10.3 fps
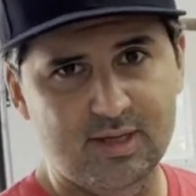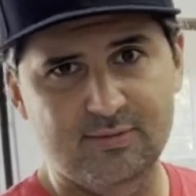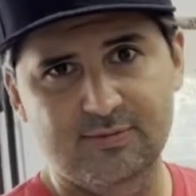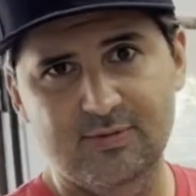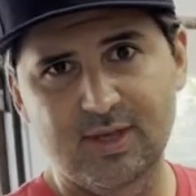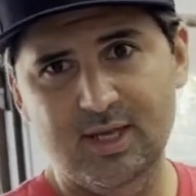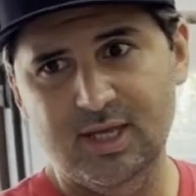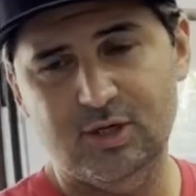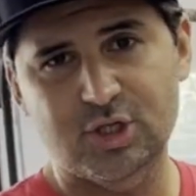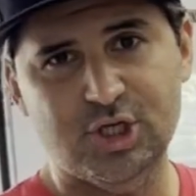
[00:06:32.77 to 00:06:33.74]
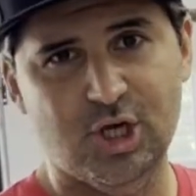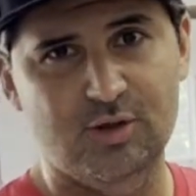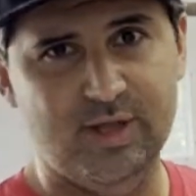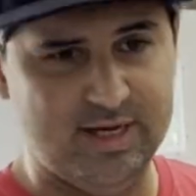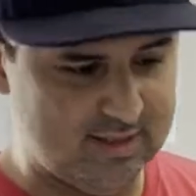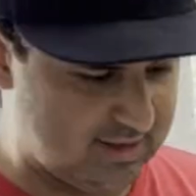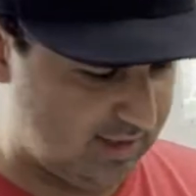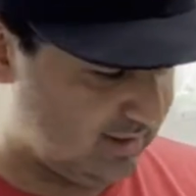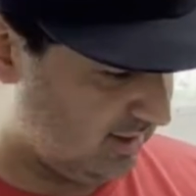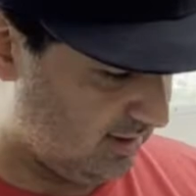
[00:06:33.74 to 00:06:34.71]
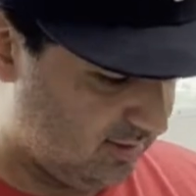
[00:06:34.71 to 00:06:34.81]
if it'll show that it stays
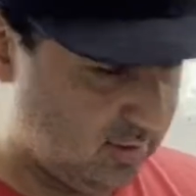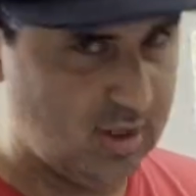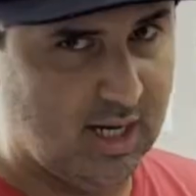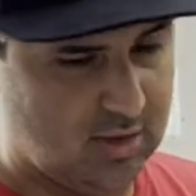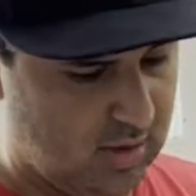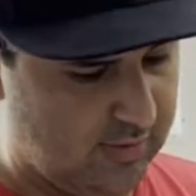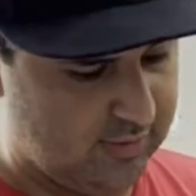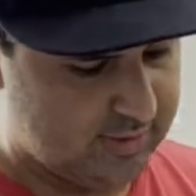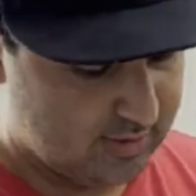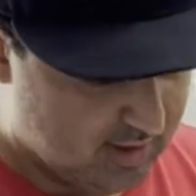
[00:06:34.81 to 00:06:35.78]
still or how it levels.